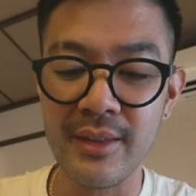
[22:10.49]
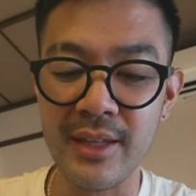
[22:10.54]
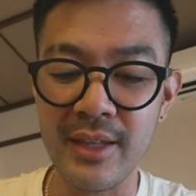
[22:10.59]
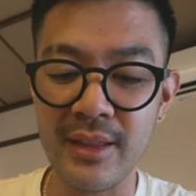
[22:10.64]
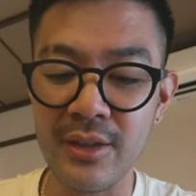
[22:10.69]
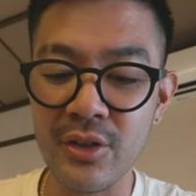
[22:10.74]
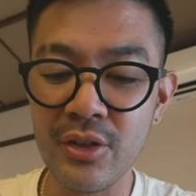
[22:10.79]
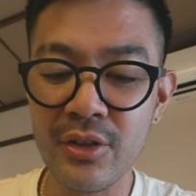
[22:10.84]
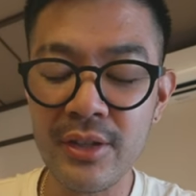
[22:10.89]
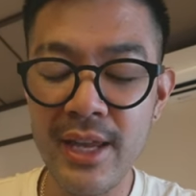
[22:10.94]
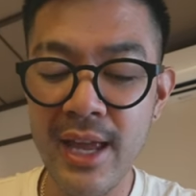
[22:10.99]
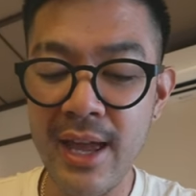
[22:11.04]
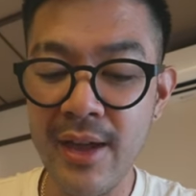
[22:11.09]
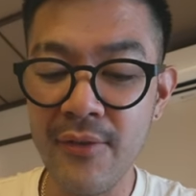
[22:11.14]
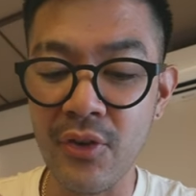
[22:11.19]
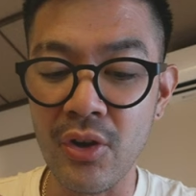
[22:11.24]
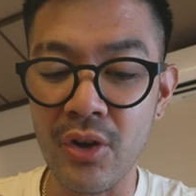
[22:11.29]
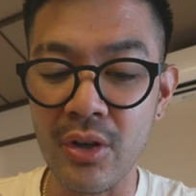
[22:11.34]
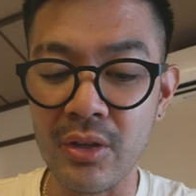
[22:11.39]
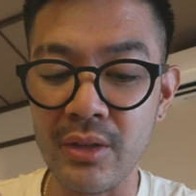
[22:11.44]
They literally
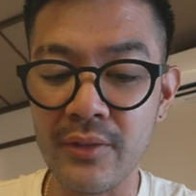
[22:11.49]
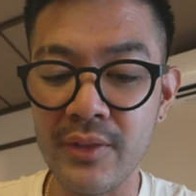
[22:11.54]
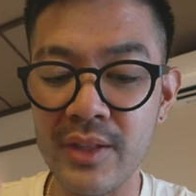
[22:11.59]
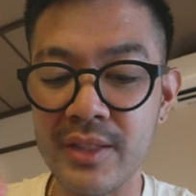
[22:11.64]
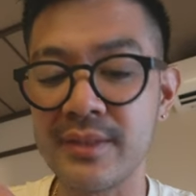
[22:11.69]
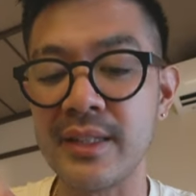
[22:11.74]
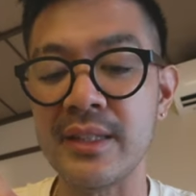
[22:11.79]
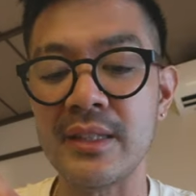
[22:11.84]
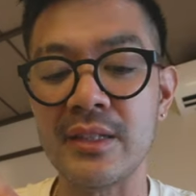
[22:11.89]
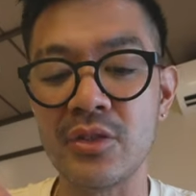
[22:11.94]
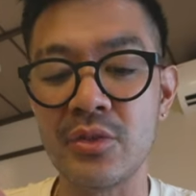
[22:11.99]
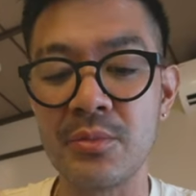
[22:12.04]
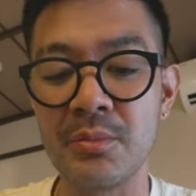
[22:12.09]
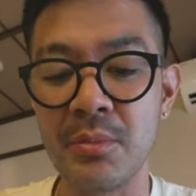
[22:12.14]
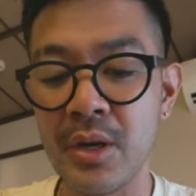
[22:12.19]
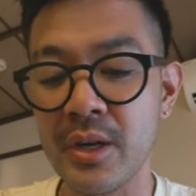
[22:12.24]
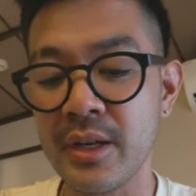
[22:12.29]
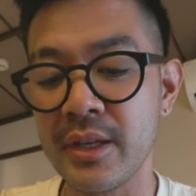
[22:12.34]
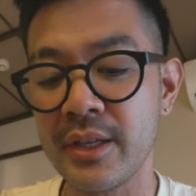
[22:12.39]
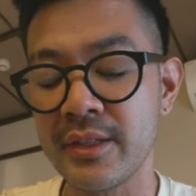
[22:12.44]
have all of these like little
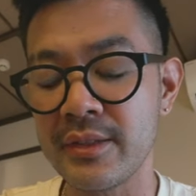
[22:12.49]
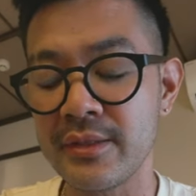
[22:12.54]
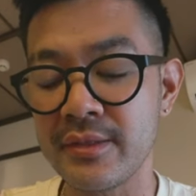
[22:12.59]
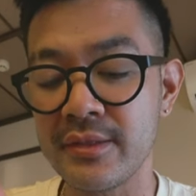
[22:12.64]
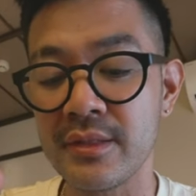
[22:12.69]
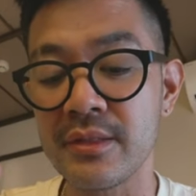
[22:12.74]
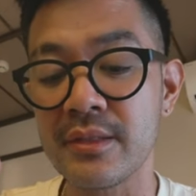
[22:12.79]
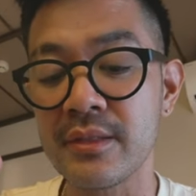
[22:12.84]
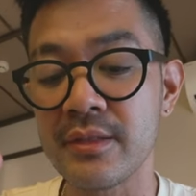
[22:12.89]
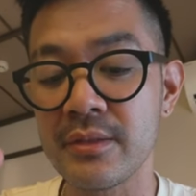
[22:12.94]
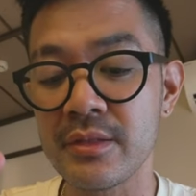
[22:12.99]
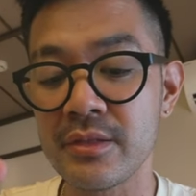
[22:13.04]
markets and